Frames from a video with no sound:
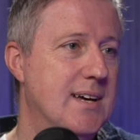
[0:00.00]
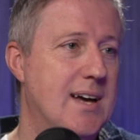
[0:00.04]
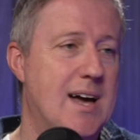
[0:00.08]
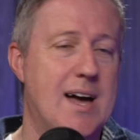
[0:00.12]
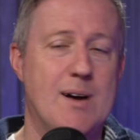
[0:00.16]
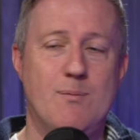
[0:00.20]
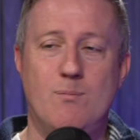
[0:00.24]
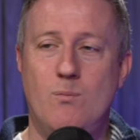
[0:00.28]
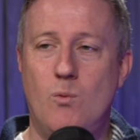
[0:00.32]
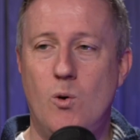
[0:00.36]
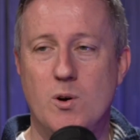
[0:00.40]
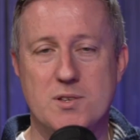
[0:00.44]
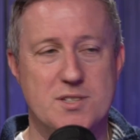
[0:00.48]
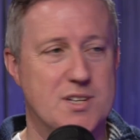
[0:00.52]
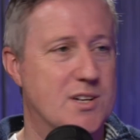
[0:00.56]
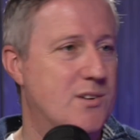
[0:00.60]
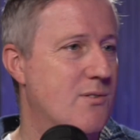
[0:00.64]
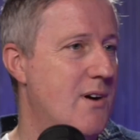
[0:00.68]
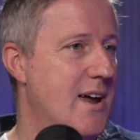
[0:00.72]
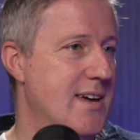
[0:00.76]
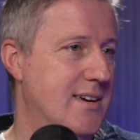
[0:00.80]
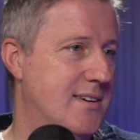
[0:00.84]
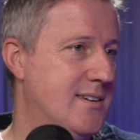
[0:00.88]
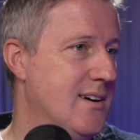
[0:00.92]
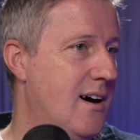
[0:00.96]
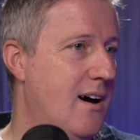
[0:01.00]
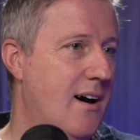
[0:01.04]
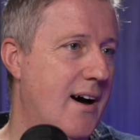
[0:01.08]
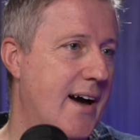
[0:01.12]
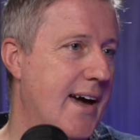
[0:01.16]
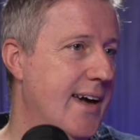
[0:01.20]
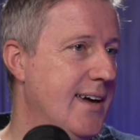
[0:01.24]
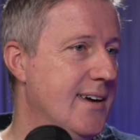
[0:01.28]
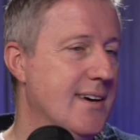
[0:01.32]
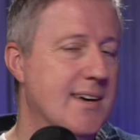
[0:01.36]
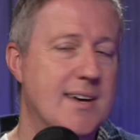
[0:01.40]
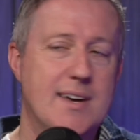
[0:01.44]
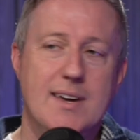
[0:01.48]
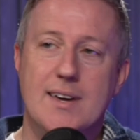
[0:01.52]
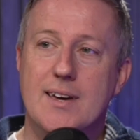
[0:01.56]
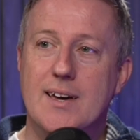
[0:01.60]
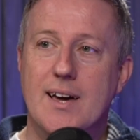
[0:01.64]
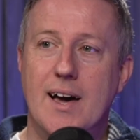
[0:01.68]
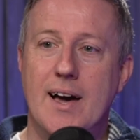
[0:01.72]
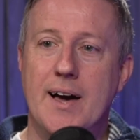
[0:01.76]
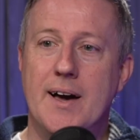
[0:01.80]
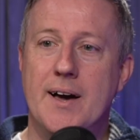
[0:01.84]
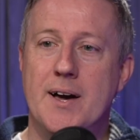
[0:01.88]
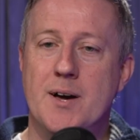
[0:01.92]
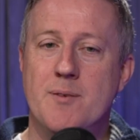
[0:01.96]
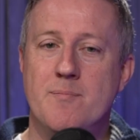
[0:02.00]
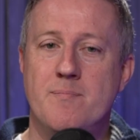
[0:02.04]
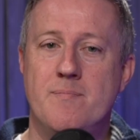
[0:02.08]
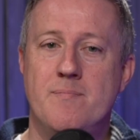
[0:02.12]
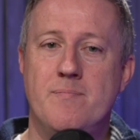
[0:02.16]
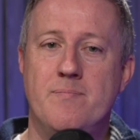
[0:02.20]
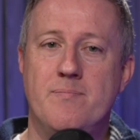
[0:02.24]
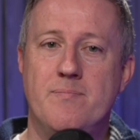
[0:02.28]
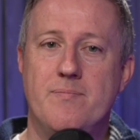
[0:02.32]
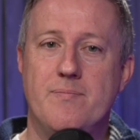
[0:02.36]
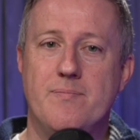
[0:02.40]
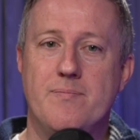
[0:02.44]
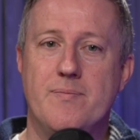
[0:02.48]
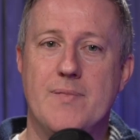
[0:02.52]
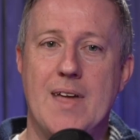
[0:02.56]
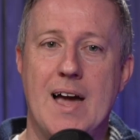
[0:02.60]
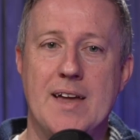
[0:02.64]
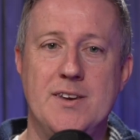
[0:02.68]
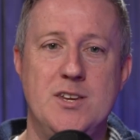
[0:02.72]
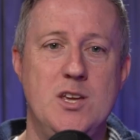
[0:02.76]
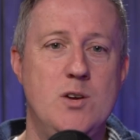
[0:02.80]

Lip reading: And what a great guy. And